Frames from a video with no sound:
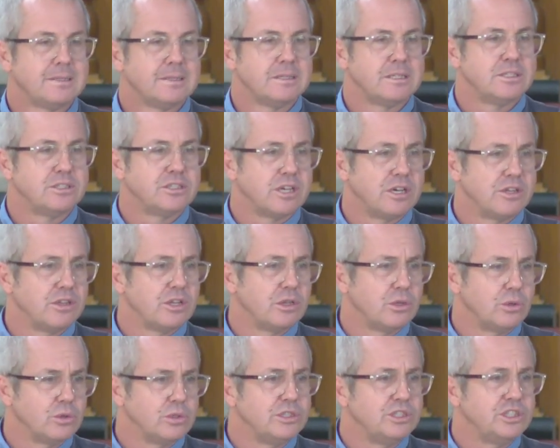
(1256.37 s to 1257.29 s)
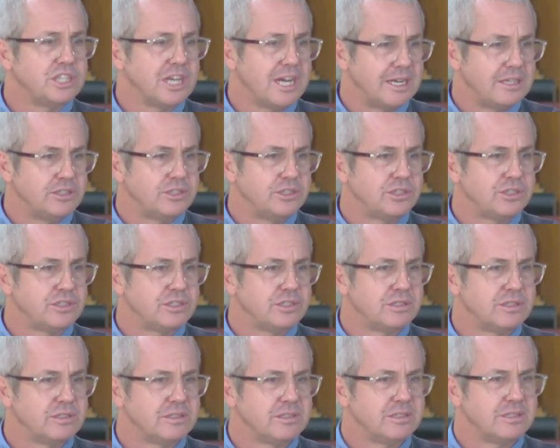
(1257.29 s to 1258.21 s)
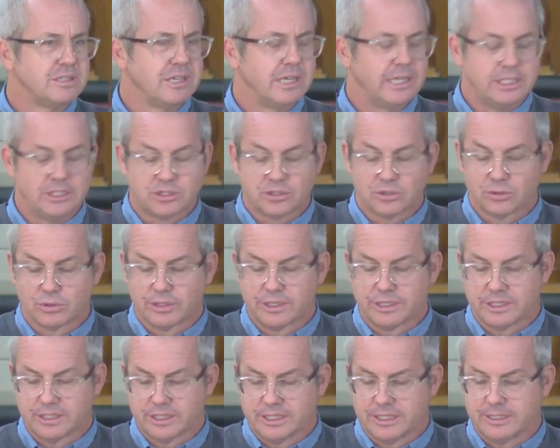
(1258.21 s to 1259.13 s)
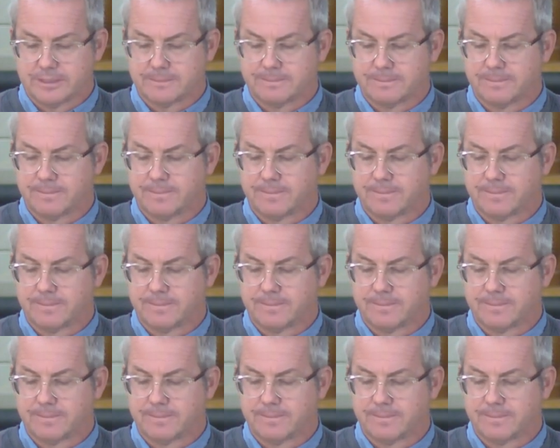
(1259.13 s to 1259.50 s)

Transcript: And so the Lord judged Esau and Edom.